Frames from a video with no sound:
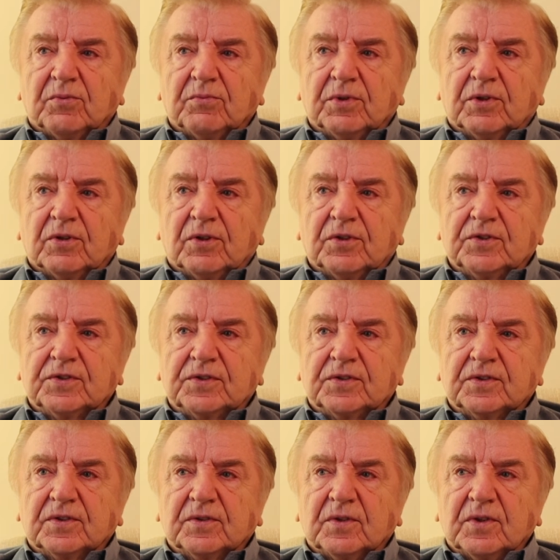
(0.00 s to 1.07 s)

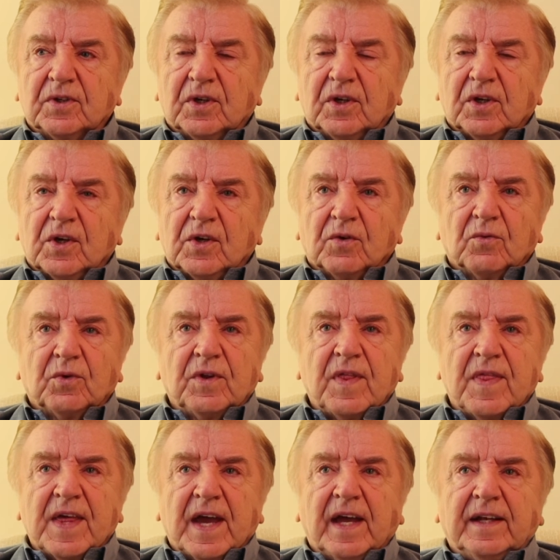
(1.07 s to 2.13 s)
because
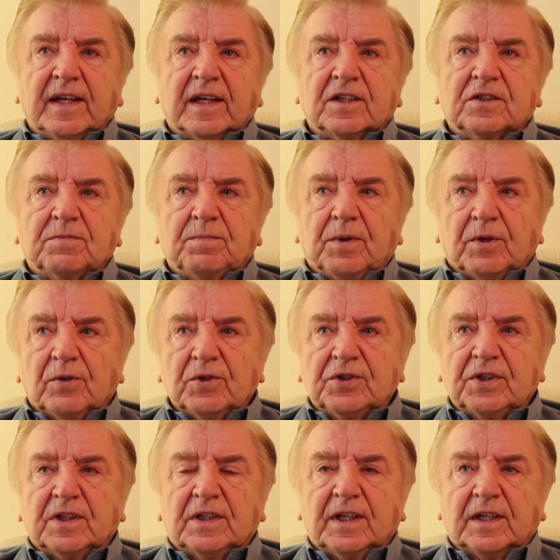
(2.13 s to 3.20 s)
when that
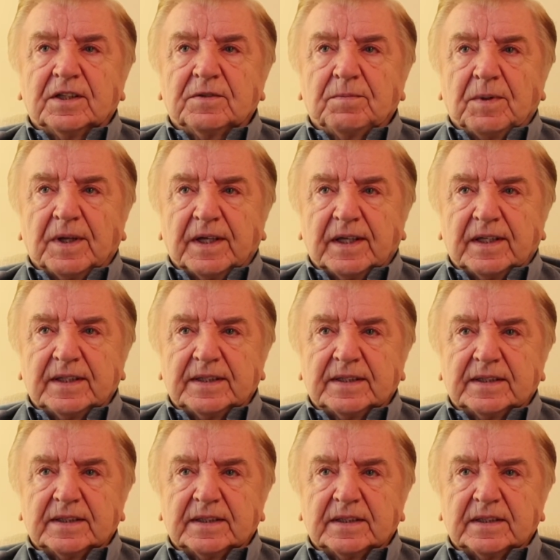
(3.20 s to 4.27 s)
explosion takes
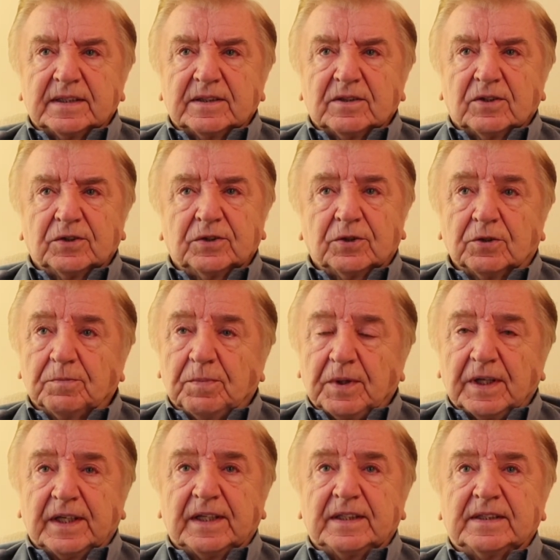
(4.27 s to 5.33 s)
place or took
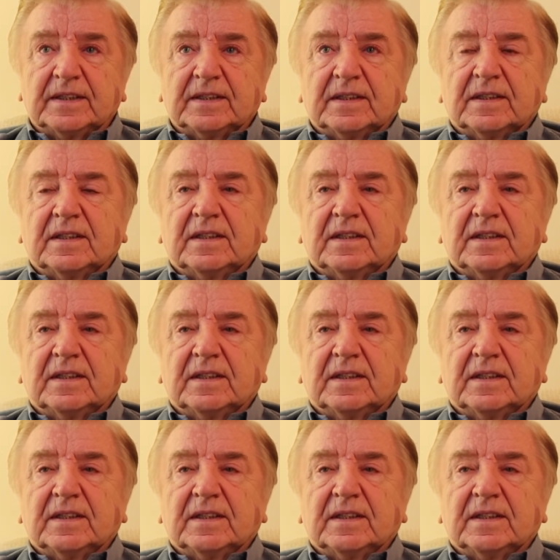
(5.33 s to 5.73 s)
place,